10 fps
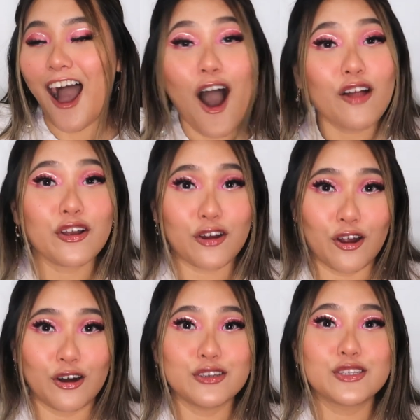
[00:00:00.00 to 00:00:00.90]
all the
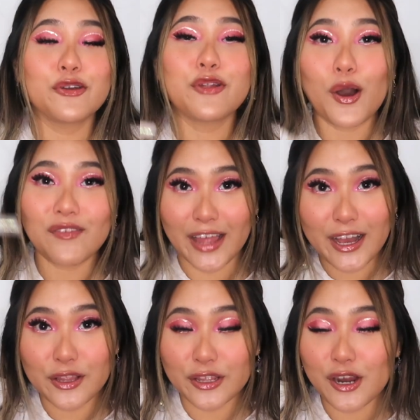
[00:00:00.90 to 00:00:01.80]
girls who don't even
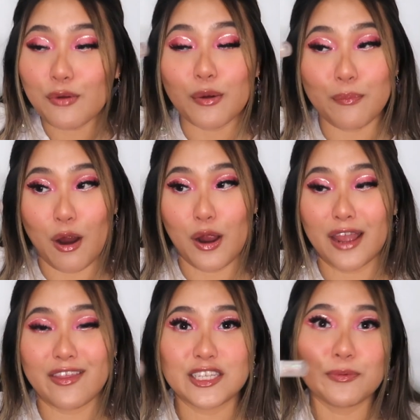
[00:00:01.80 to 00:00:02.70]
like glitter were
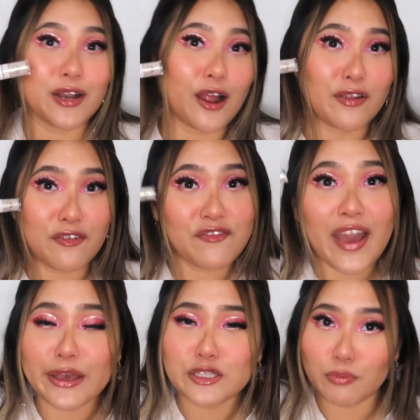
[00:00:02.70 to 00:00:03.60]
buying this to put it on their
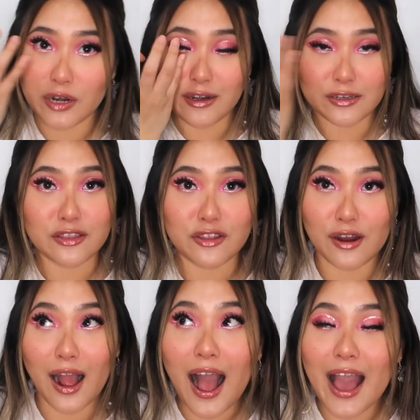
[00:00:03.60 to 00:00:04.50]
face, to put it underneath
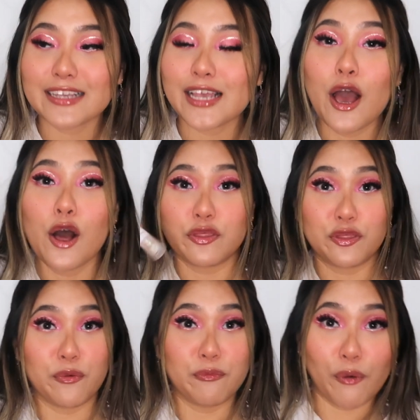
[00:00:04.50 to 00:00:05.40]
their eyes.
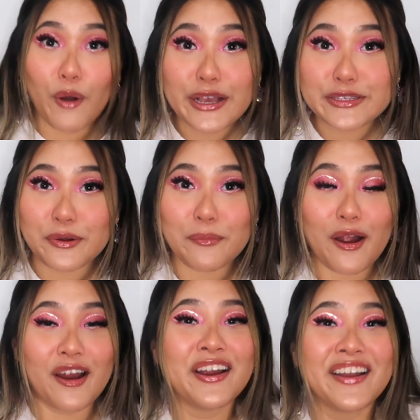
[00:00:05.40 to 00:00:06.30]
The boys were
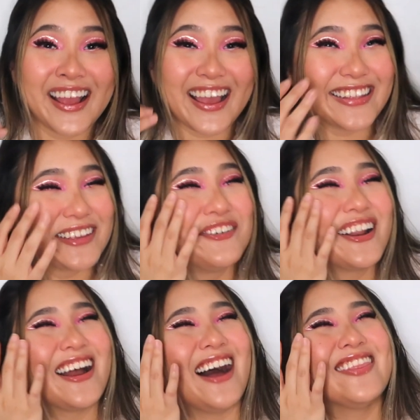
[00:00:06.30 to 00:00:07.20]
buying it to
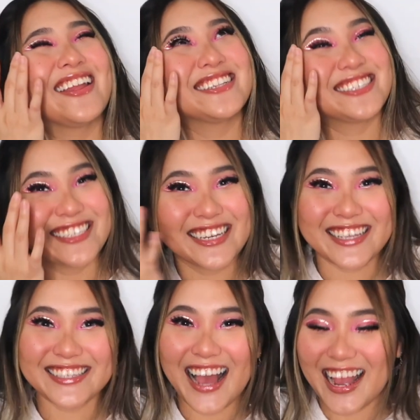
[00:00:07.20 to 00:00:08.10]
put it on their
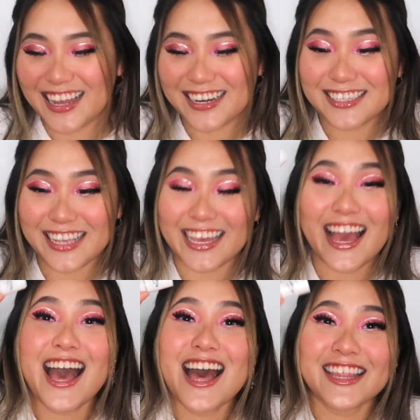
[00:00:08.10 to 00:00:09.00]
cheeks as highlighters. Like,
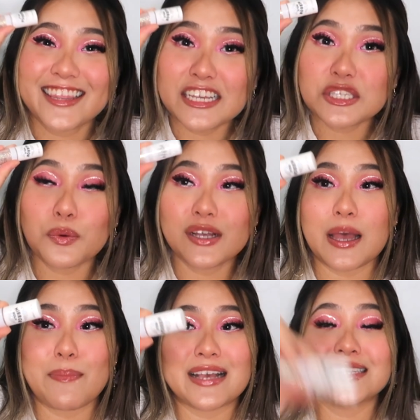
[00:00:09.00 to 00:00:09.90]
this was
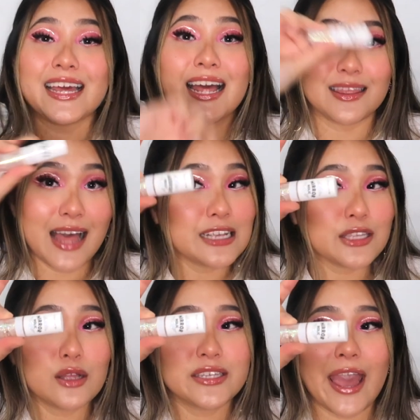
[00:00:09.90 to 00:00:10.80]
amazing, and it
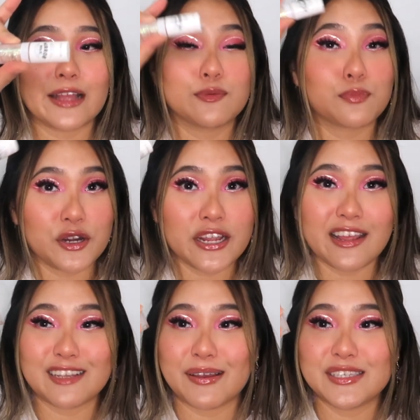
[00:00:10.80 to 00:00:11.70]
lasts all day. It's pretty
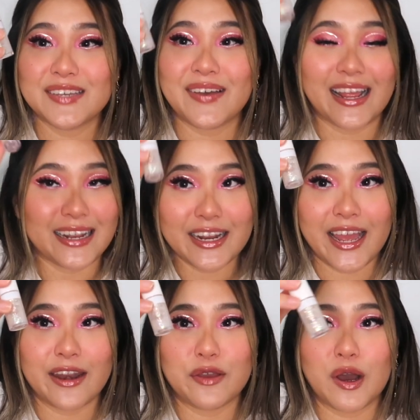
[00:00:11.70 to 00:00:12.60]
inexpensive, and I need to
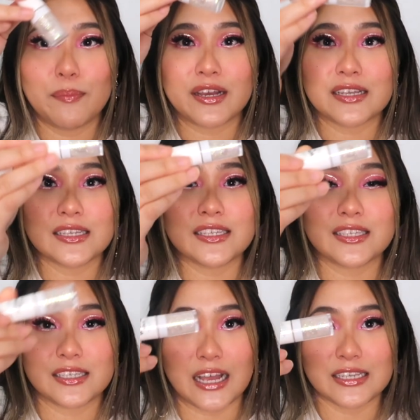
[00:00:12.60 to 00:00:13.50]
get a new one because this
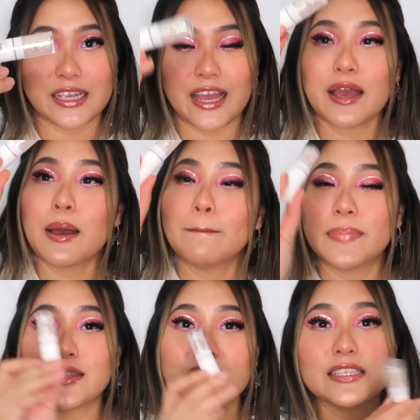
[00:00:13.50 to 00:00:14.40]
is disgusting.
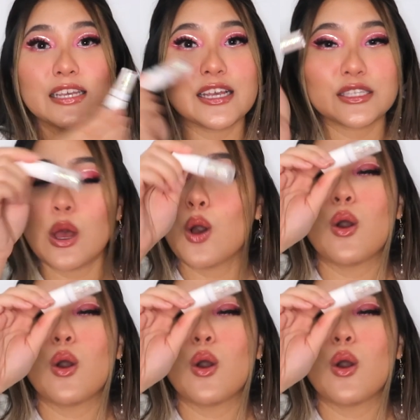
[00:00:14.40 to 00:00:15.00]
But this is